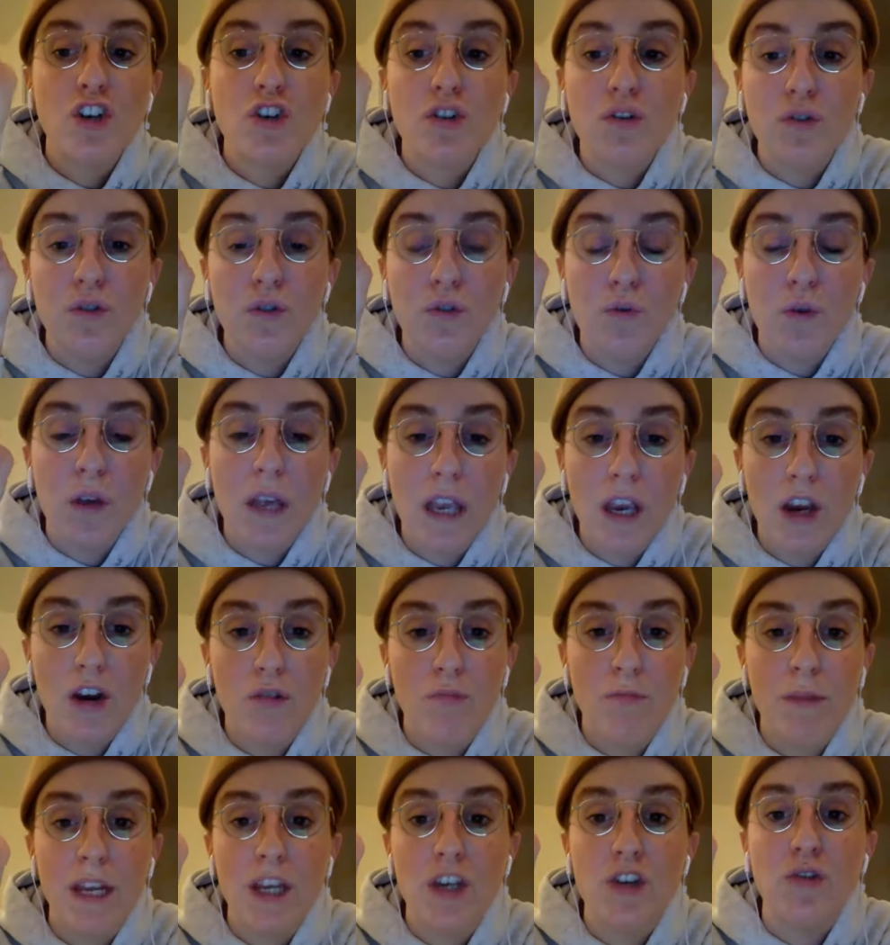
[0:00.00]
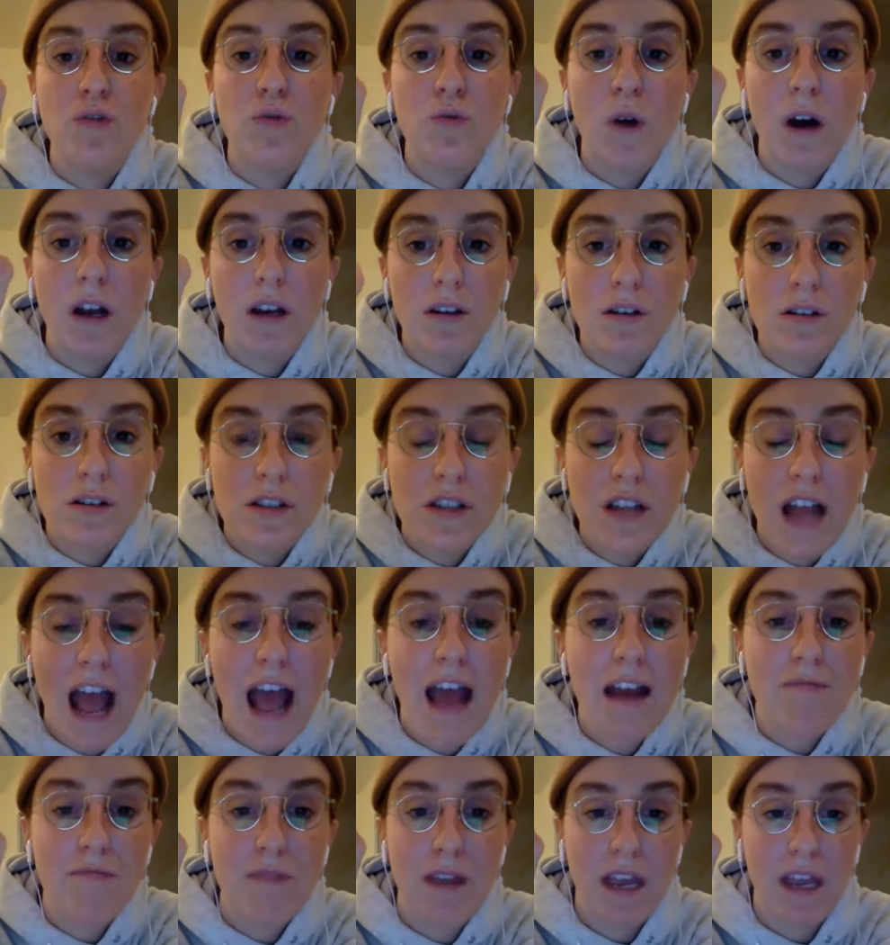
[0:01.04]
Do you hear me? Do you
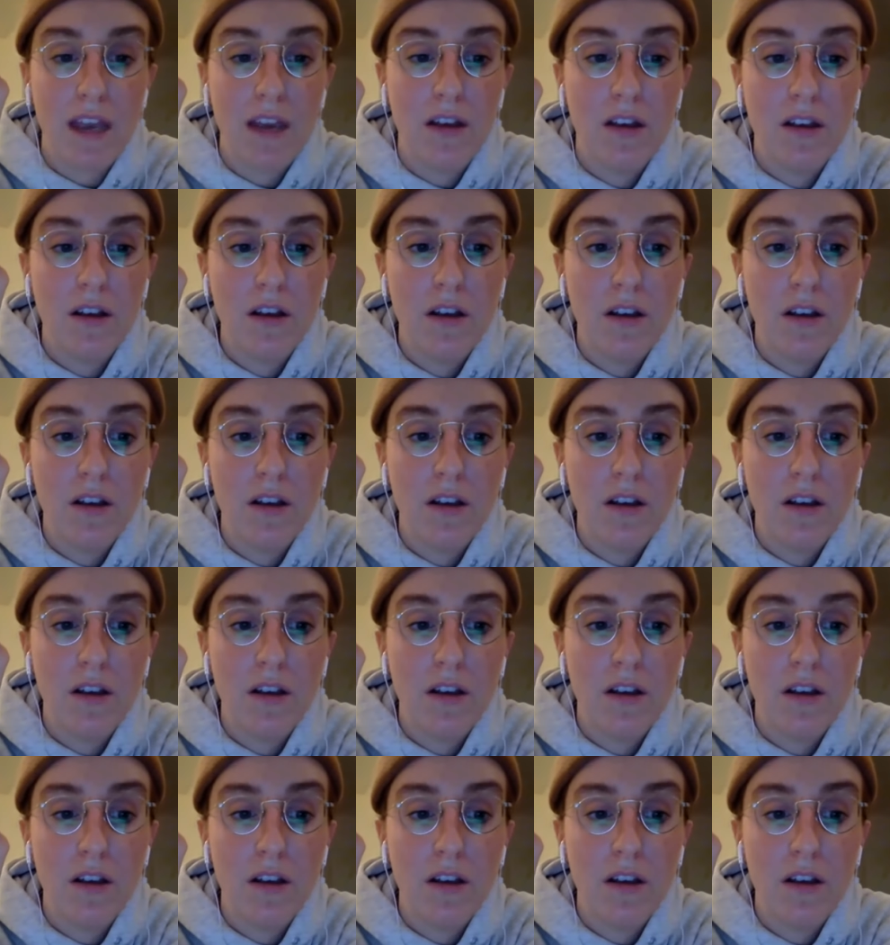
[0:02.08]
understand me?